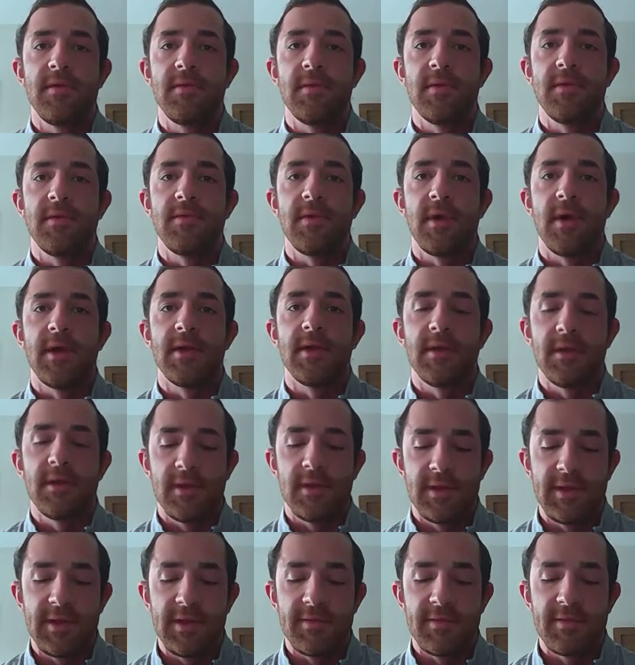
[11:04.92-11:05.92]
Let's
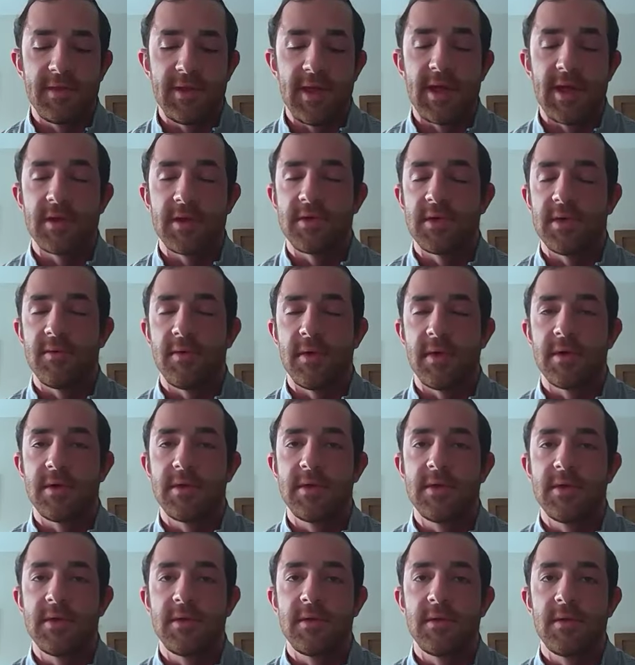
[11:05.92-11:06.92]
try and see if this actually
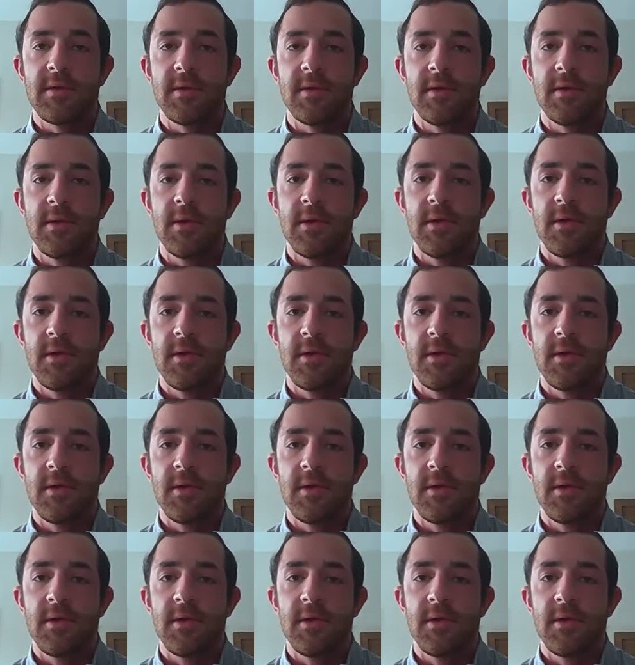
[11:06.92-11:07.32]
works.